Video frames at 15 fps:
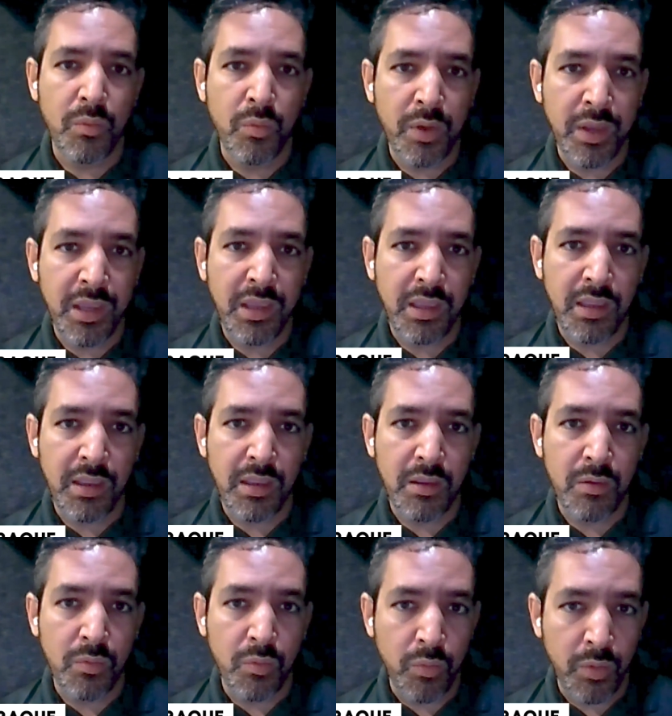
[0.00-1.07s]
we
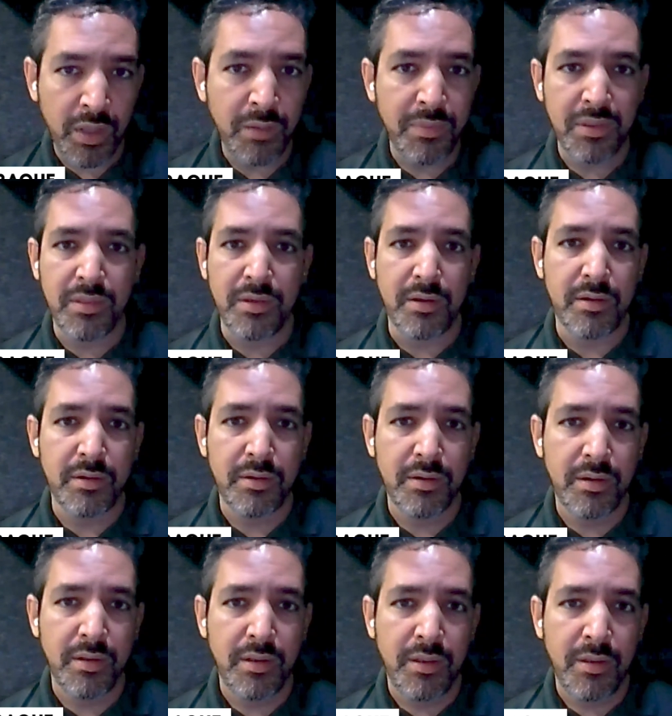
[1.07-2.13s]
will be there,
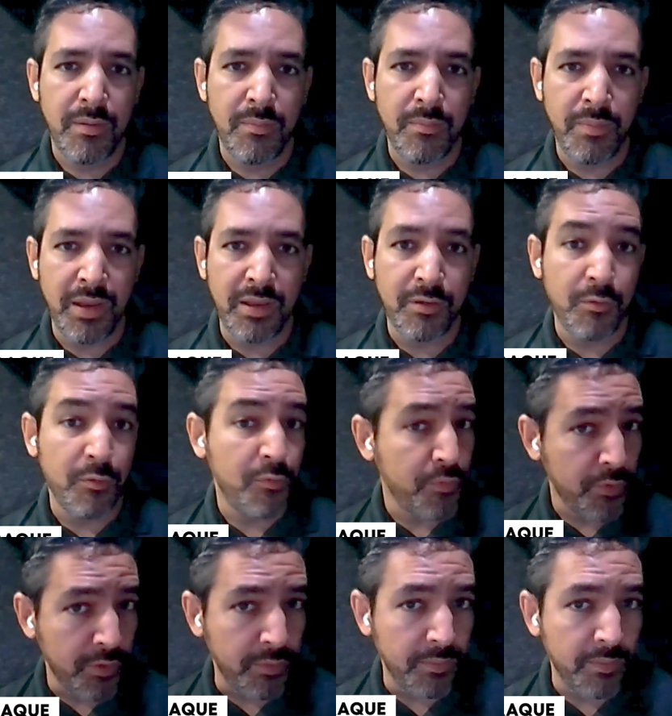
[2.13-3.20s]
but
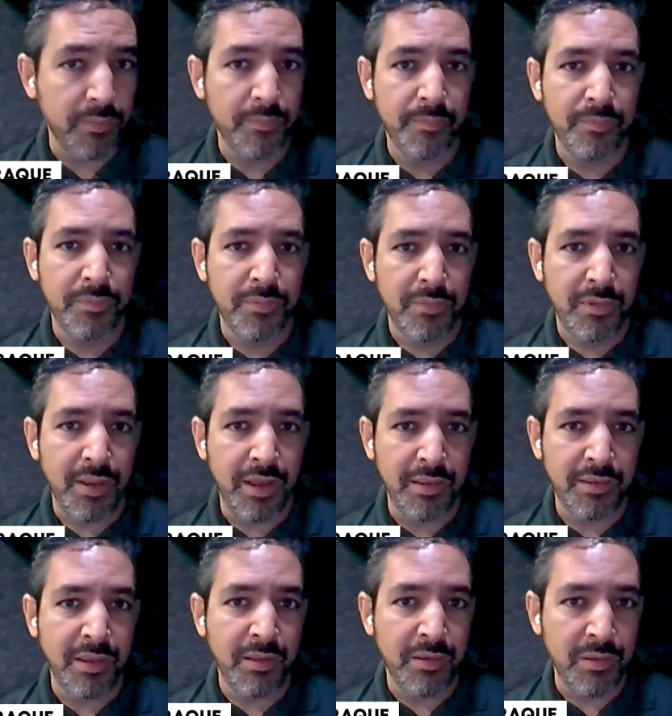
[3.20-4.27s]
firm.
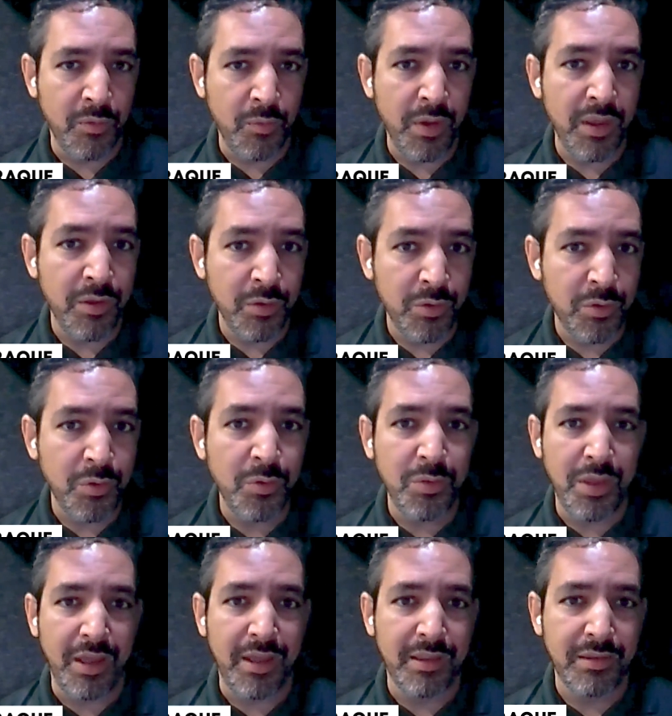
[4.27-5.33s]
And the way you do
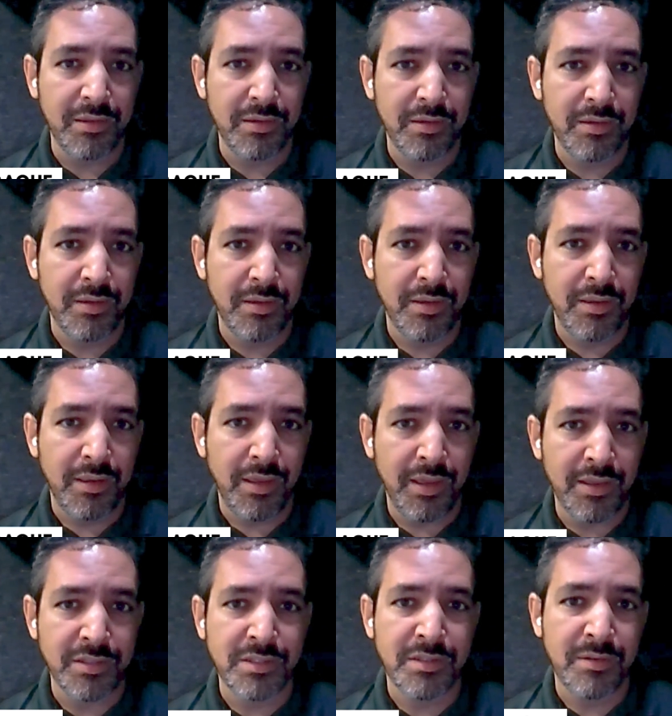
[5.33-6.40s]
that
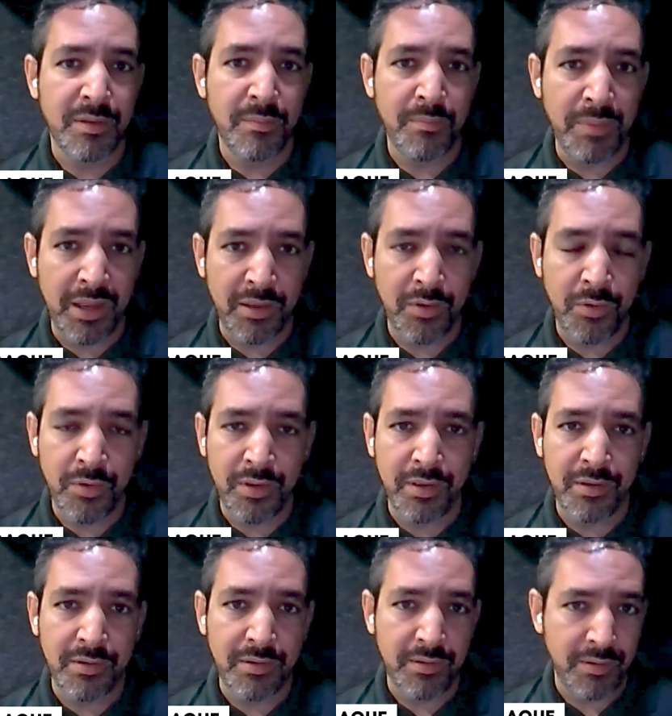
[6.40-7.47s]
is by
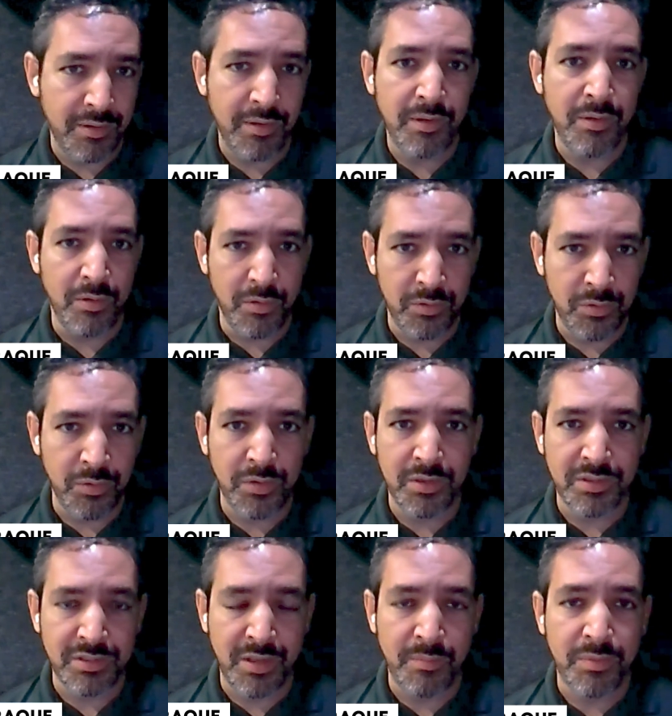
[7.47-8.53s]
going, to
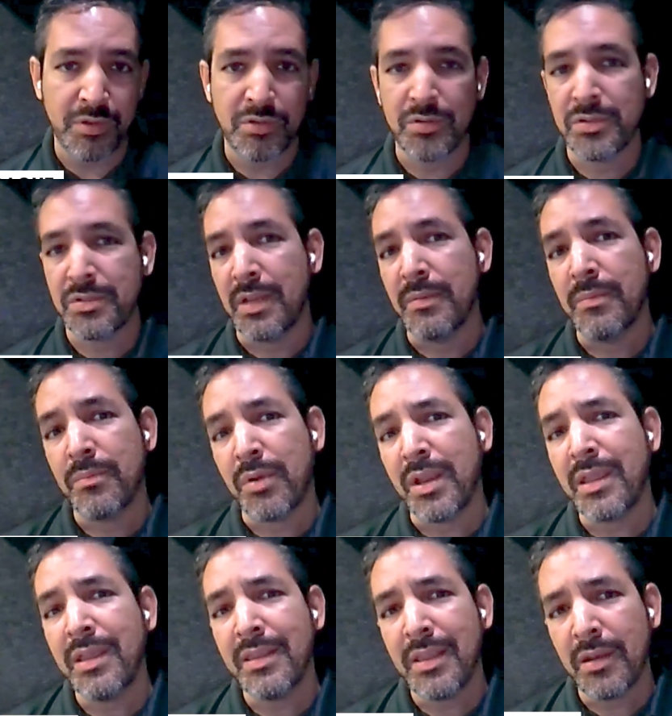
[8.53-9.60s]
these temperatures and
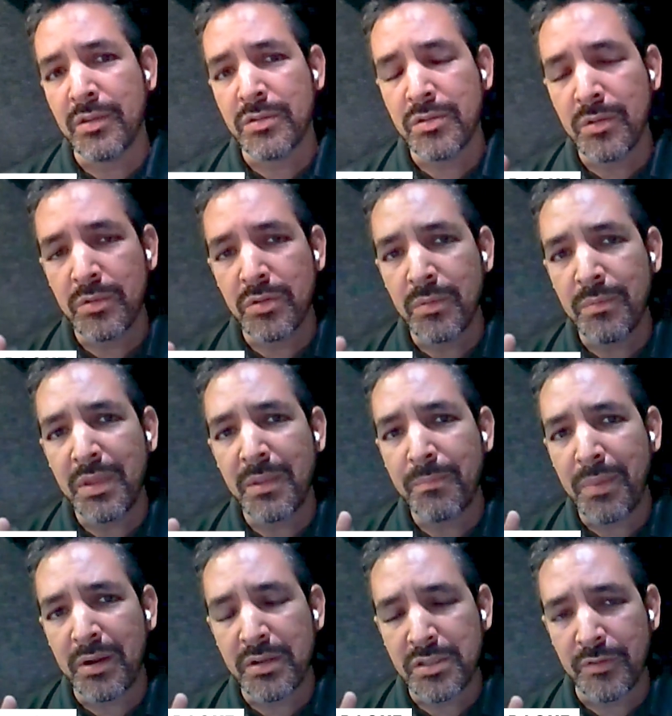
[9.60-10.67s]
breaking down two big
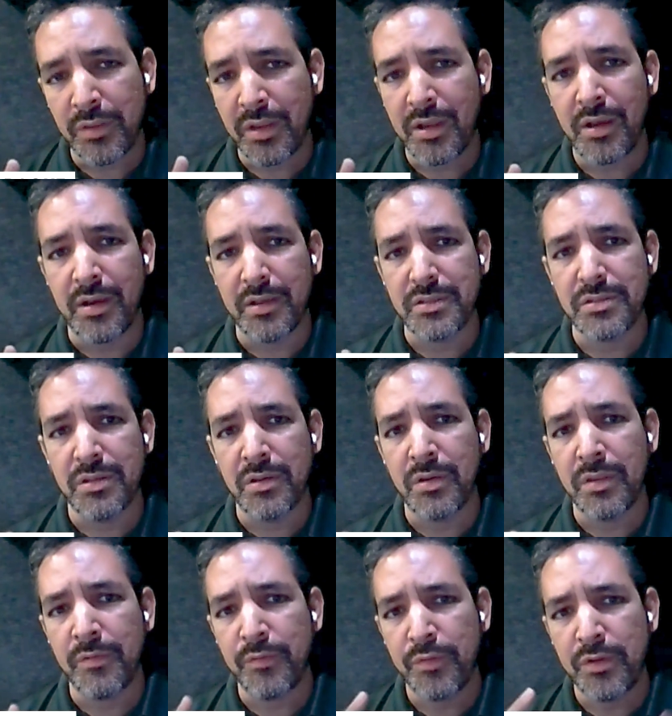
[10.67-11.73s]
parts of the cost.
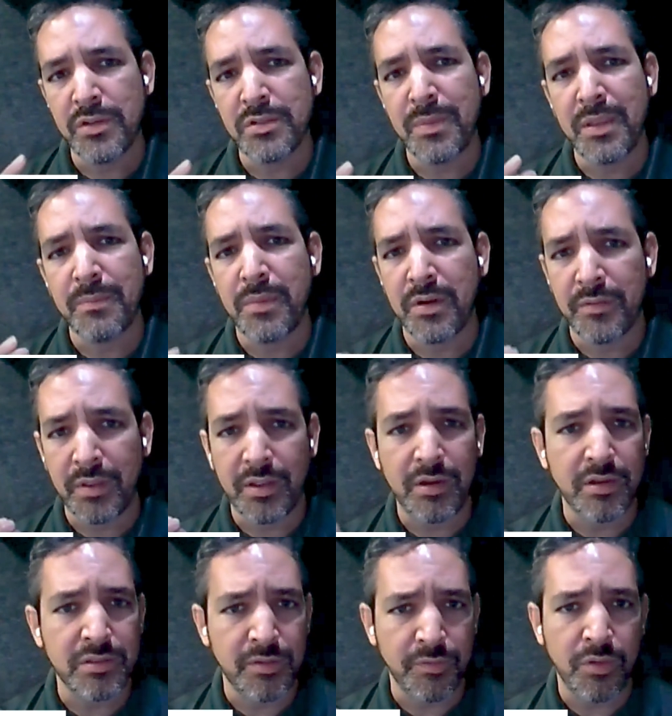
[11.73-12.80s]
The first big part of the
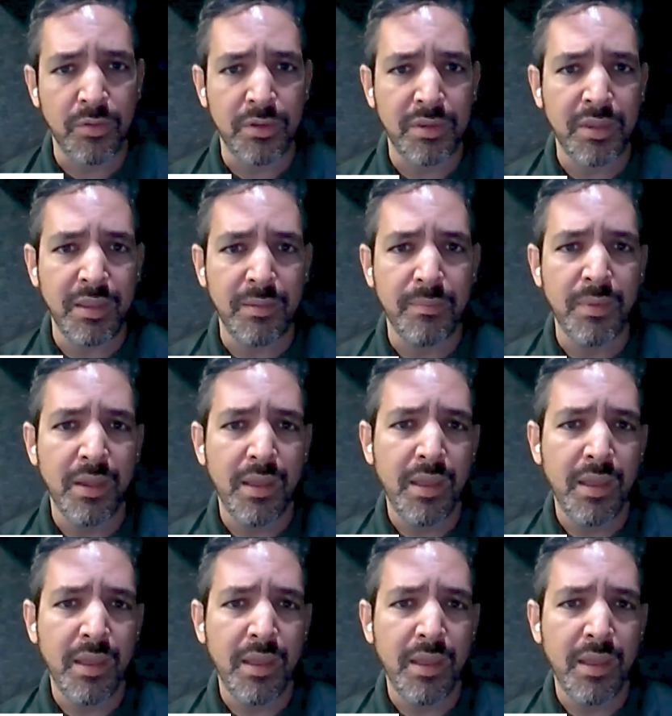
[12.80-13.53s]
cost of going deep